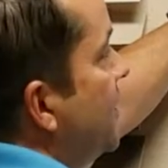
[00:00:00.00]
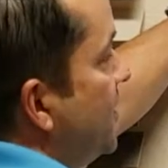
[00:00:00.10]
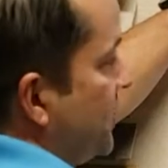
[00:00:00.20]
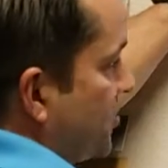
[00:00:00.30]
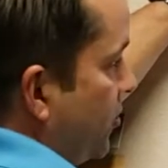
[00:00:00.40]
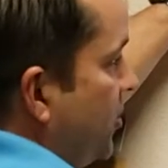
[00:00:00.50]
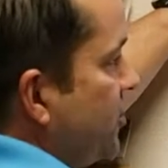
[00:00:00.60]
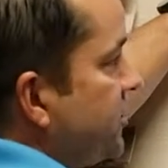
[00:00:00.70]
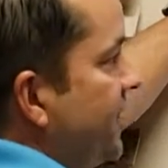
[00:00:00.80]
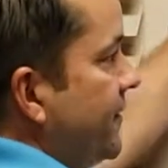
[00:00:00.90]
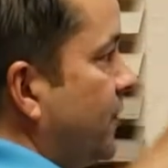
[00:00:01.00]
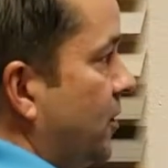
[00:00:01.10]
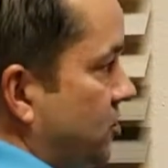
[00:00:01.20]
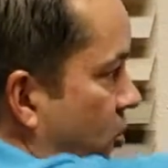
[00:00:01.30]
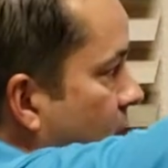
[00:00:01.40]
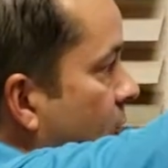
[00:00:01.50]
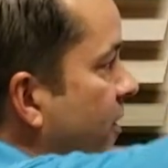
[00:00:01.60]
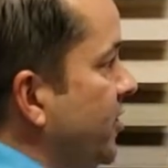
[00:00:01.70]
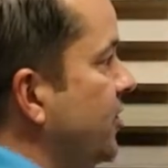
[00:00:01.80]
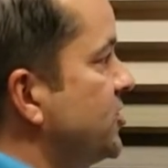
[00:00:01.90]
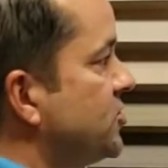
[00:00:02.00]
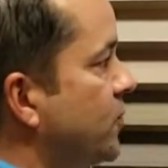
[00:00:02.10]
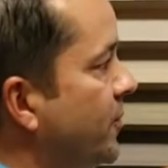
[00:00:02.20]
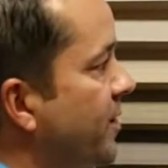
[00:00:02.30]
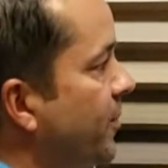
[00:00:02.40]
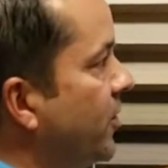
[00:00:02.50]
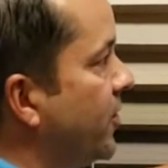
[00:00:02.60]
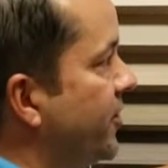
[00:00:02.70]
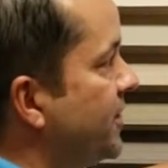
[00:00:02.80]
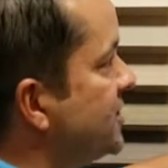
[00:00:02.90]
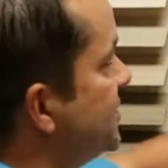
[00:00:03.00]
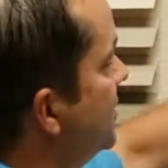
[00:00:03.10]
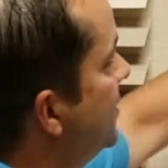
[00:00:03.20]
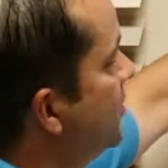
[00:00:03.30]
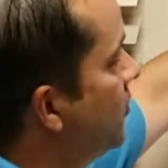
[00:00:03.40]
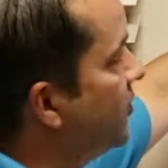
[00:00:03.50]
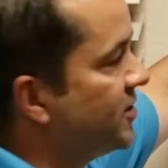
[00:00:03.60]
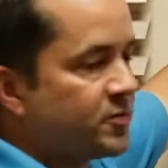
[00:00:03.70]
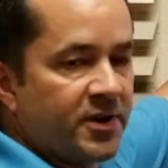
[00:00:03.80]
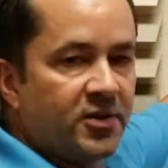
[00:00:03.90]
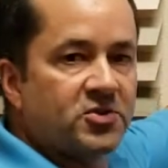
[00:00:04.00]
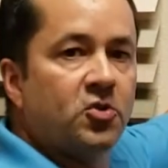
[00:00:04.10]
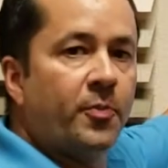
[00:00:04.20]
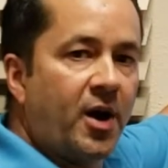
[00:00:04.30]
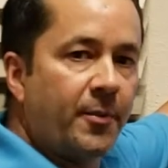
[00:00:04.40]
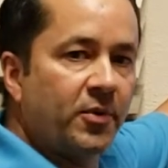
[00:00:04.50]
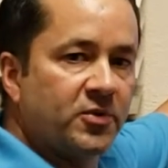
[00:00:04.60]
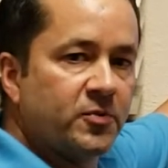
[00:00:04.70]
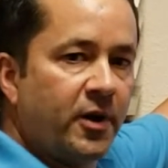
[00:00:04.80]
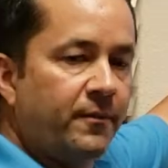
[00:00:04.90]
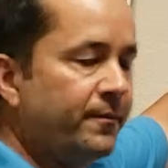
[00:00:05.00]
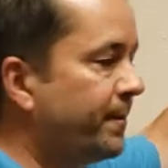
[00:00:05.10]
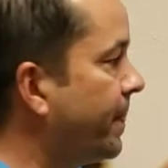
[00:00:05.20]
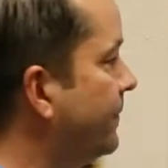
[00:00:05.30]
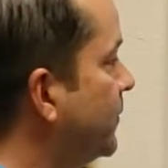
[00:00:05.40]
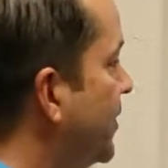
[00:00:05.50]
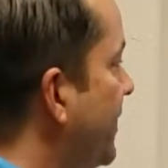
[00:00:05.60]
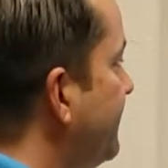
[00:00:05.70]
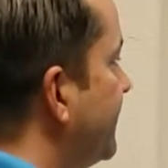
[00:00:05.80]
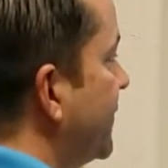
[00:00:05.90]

So usually taller windows is when people go to this, or this one here is still popular as well. Okay?